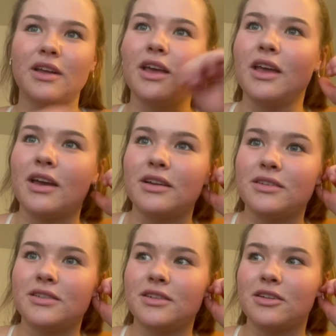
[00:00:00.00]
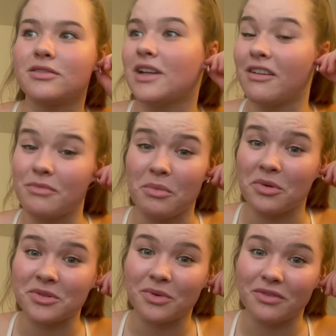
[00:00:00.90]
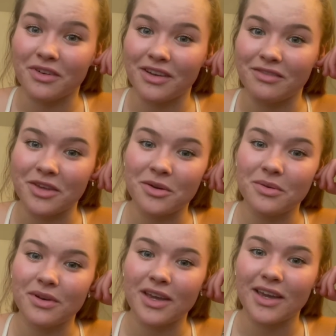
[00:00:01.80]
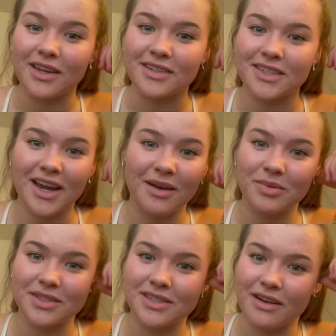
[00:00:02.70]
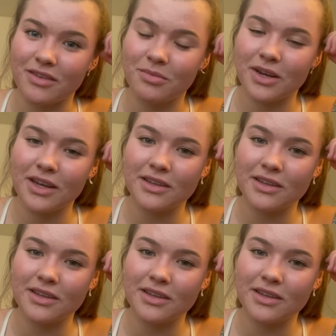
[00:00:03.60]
and your staff members will forgive you, and it happens to everybody.